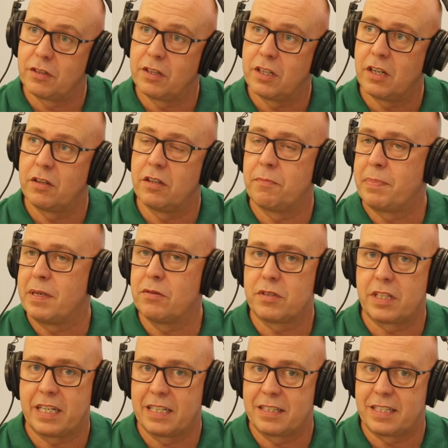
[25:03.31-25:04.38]
You know, the
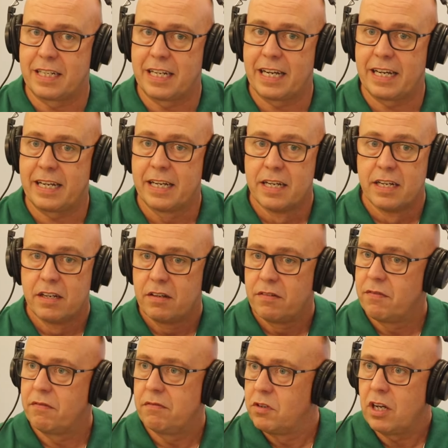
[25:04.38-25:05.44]
builder yesterday
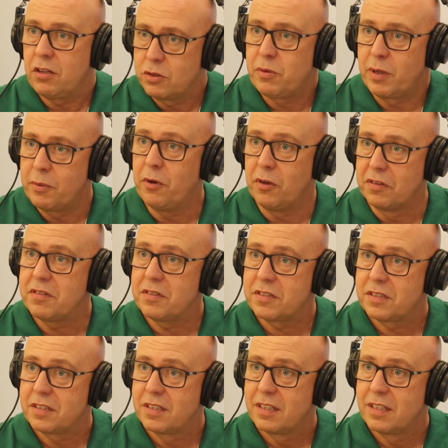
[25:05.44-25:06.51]
knows what he
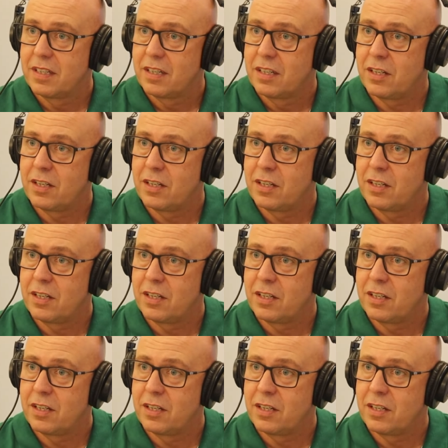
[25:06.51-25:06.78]
wants. Okay.